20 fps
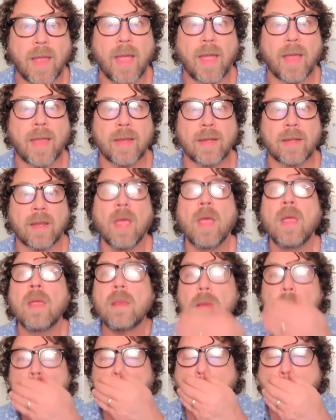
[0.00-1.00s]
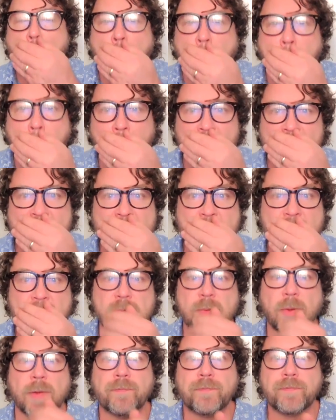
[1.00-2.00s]
and
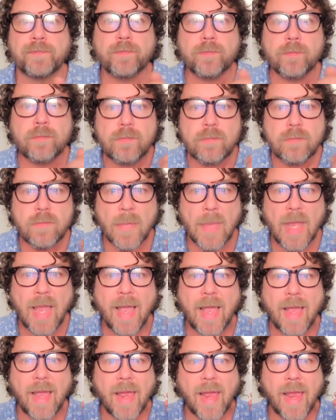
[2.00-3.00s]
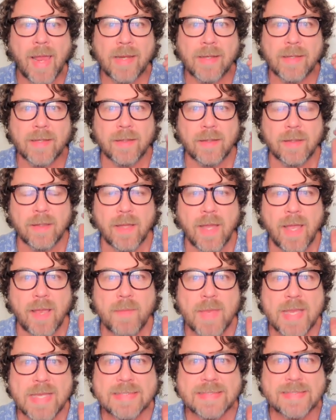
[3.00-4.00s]
excuse me, and let
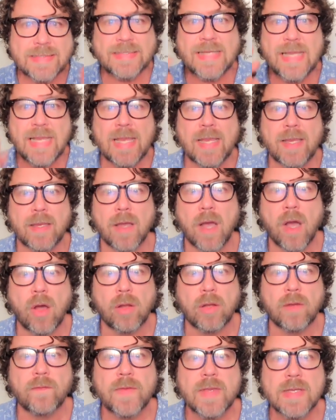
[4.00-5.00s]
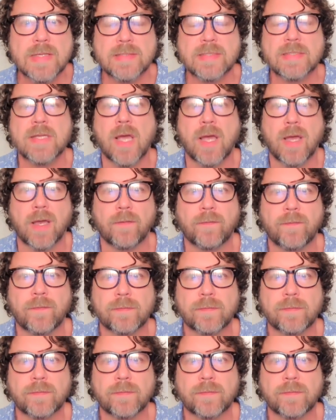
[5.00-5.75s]
me see all of this stuff,